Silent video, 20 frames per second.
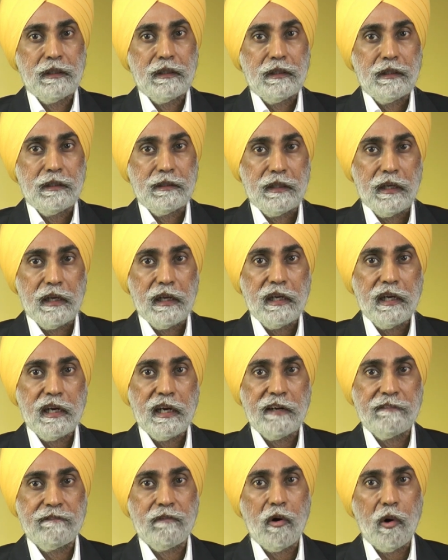they
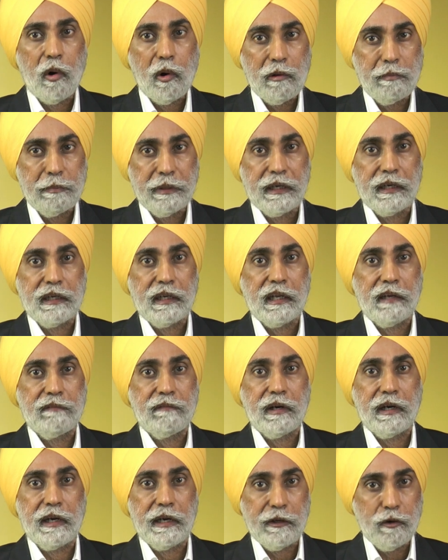have all been
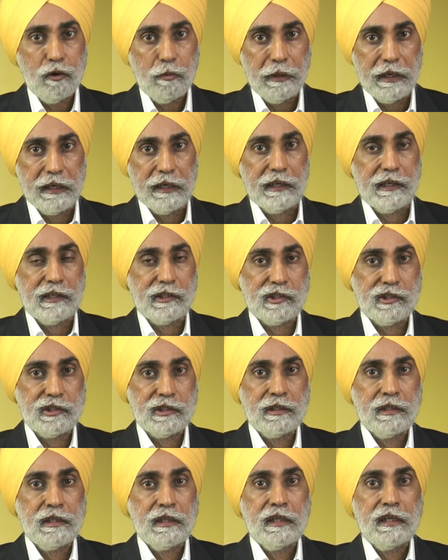given new
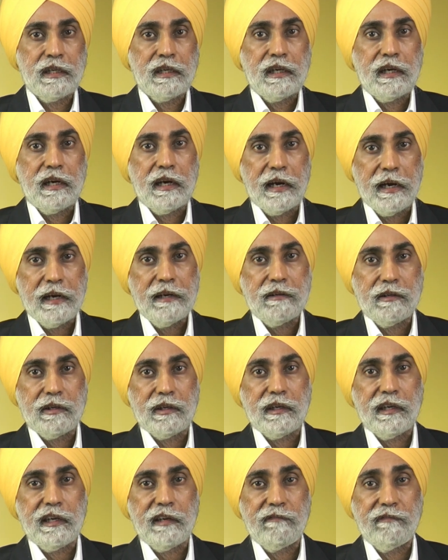meanings. And
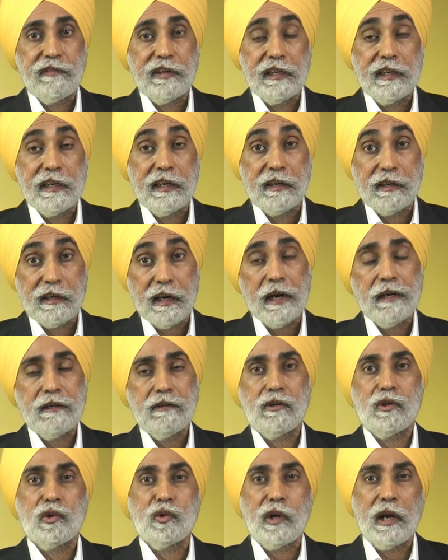if we intend
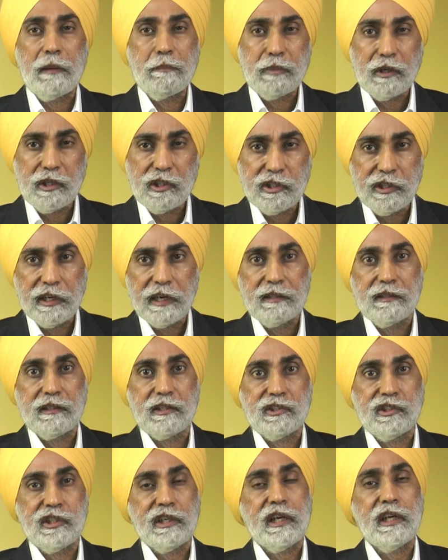to appreciate the
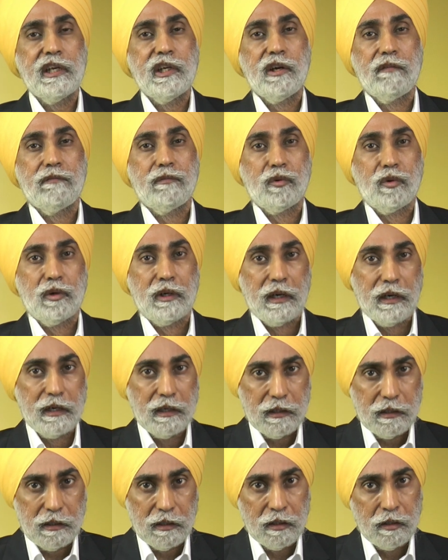Sikhi of Guru
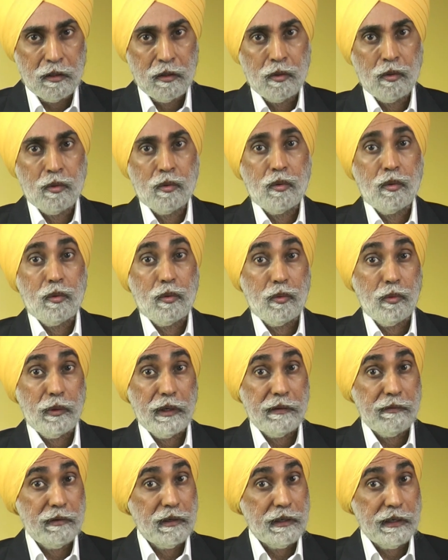Nanak,
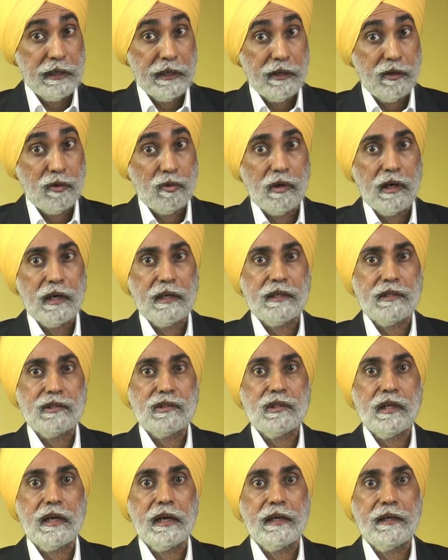we will need to
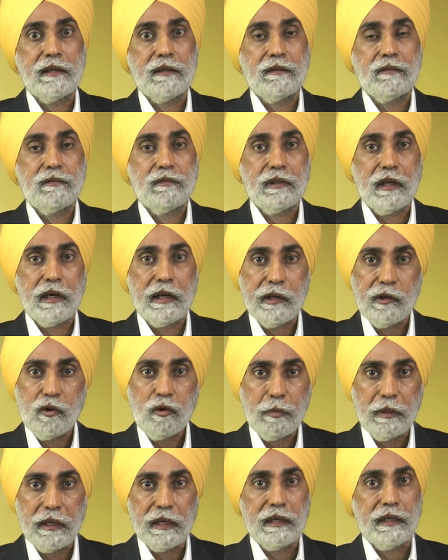understand the new
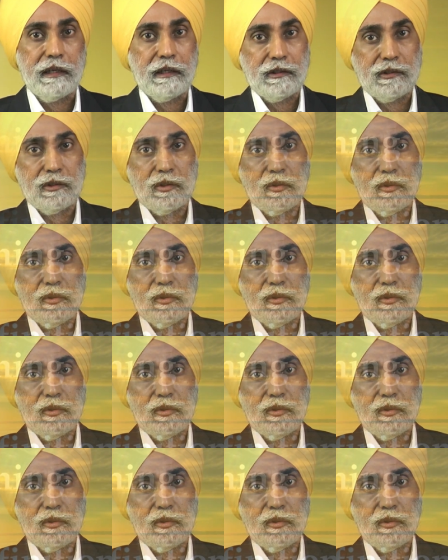meanings